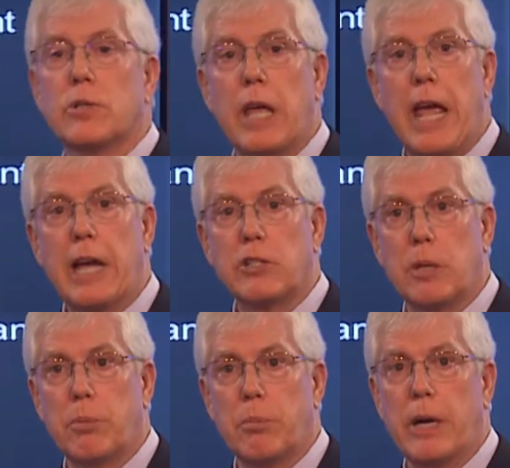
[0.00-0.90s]
They actually
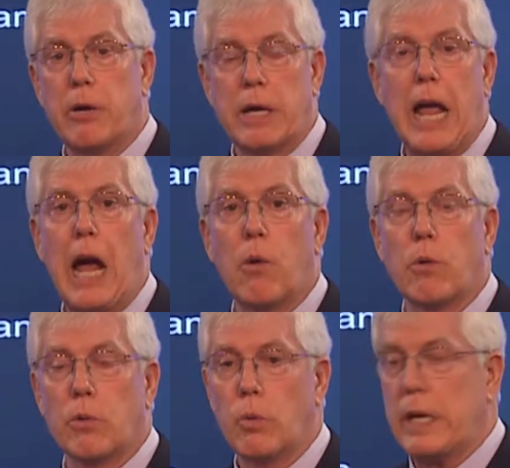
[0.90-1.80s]
prepare an
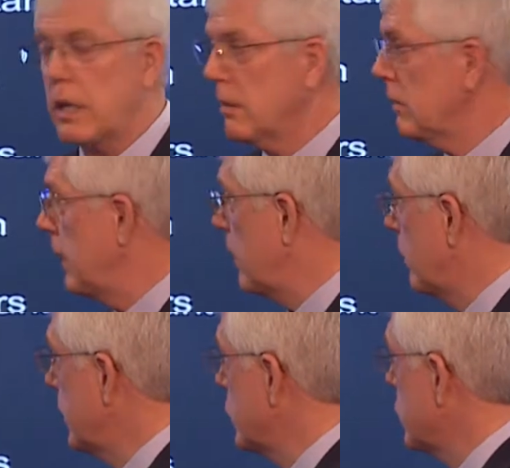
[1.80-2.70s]
hour a week. Now,
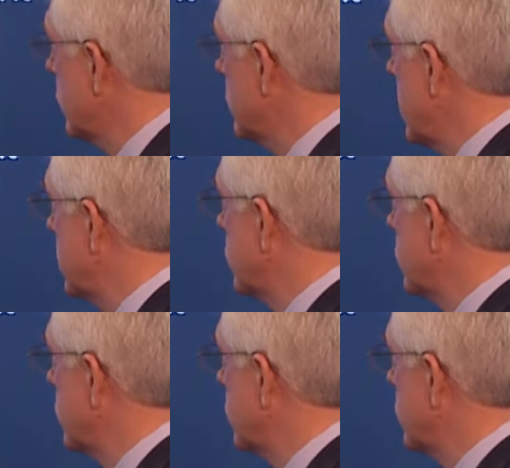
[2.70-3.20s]
this church has a